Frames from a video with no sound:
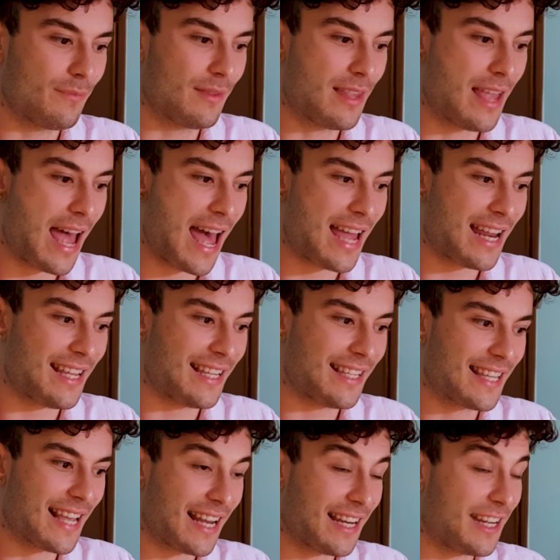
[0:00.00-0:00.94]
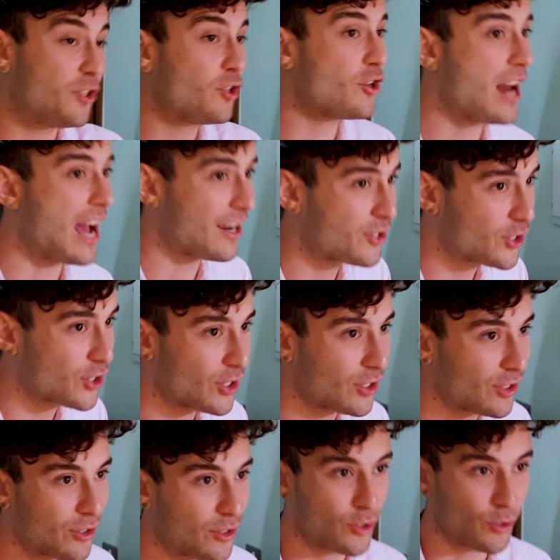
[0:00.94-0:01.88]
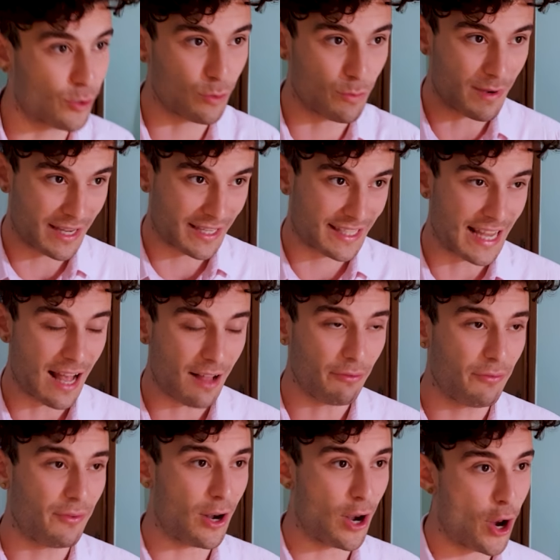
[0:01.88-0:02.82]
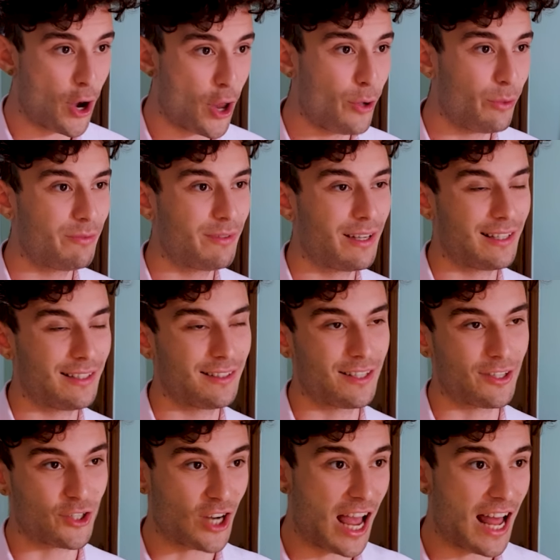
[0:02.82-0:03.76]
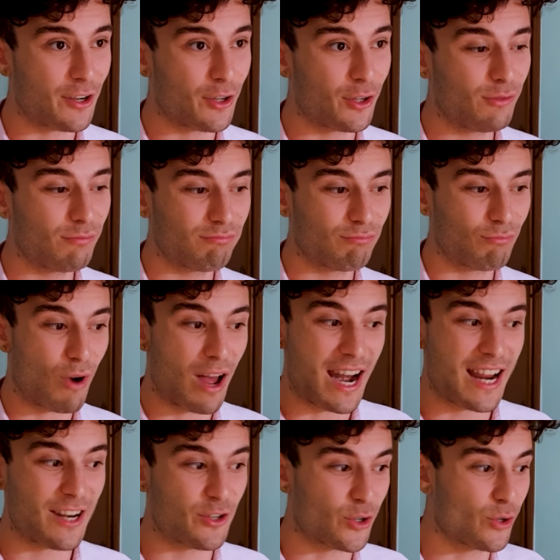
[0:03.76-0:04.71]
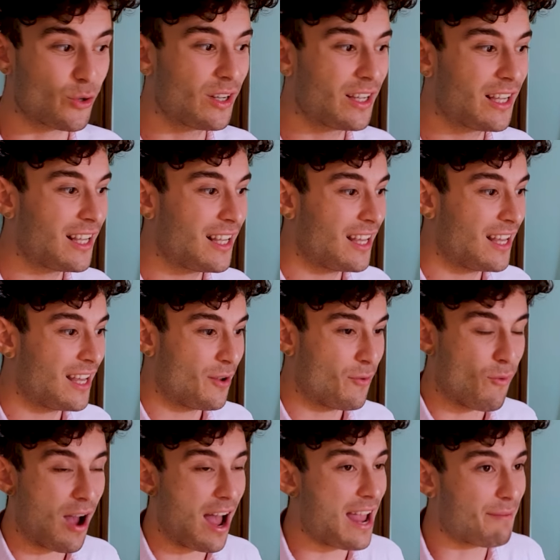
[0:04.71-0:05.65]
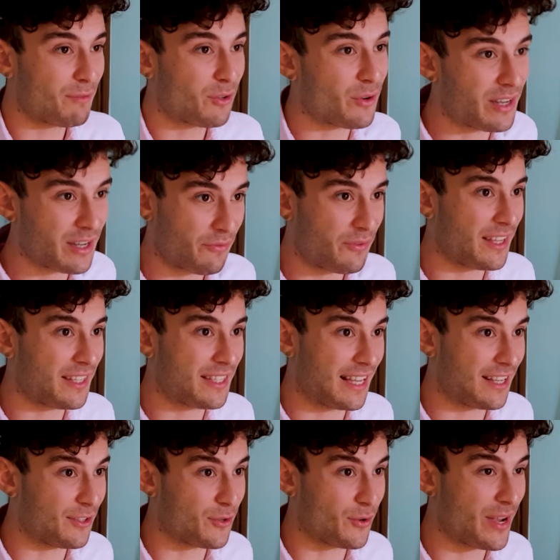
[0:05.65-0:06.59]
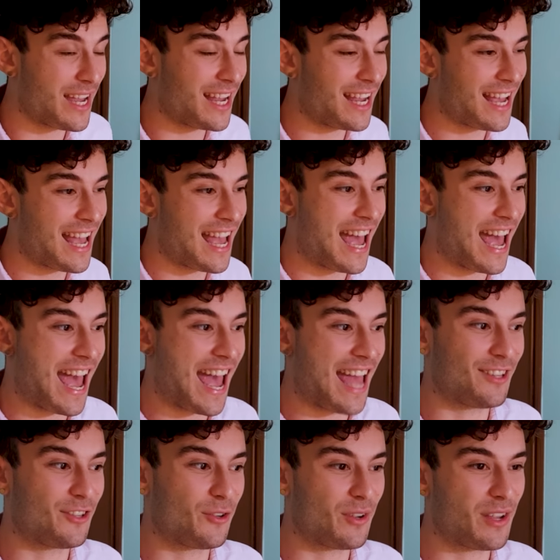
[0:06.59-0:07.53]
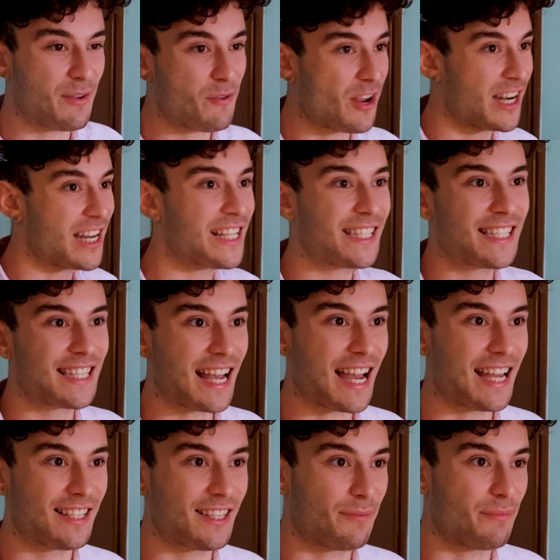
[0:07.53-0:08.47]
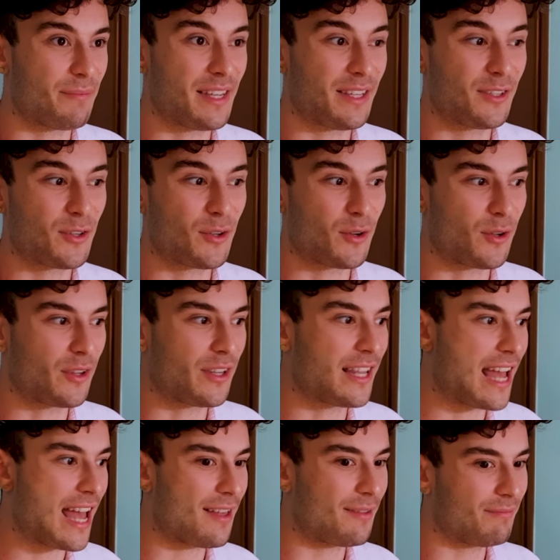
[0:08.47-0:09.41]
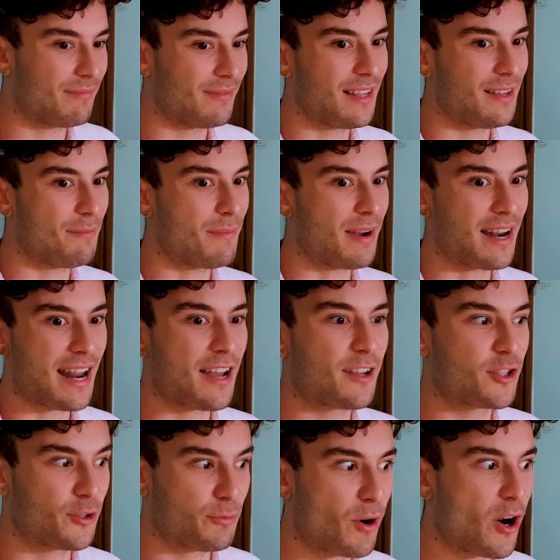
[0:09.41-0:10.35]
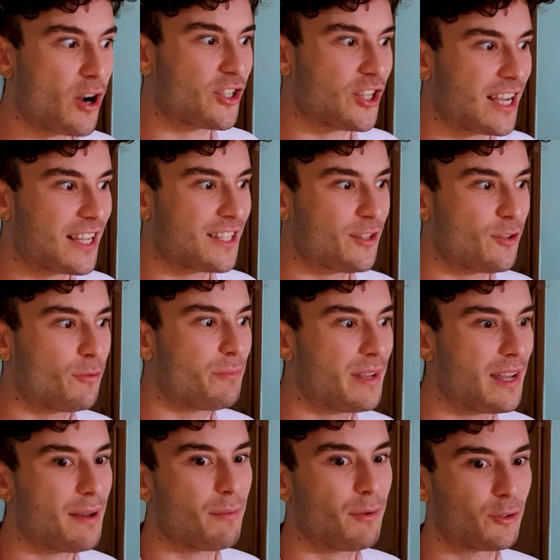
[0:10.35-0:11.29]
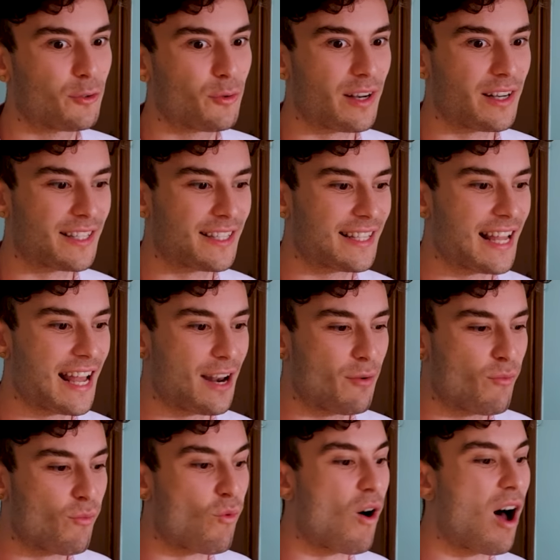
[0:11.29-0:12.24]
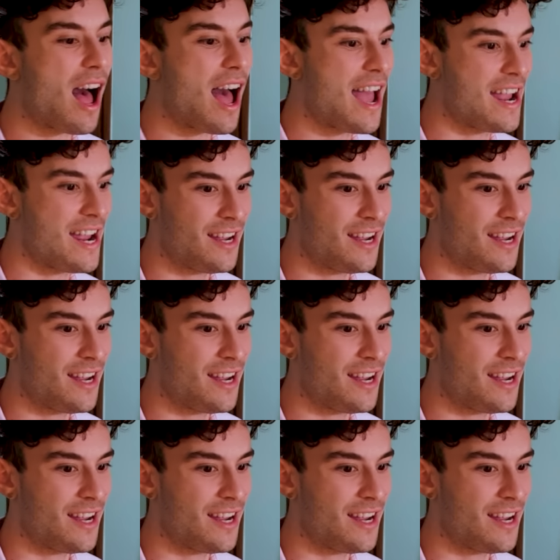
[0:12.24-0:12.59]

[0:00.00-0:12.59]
That is an introduction to myself, Lollo, the channel, what I do, why I'm doing the things I'm doing, and to give you an insight on me so that in my next projects you'll be able to understand why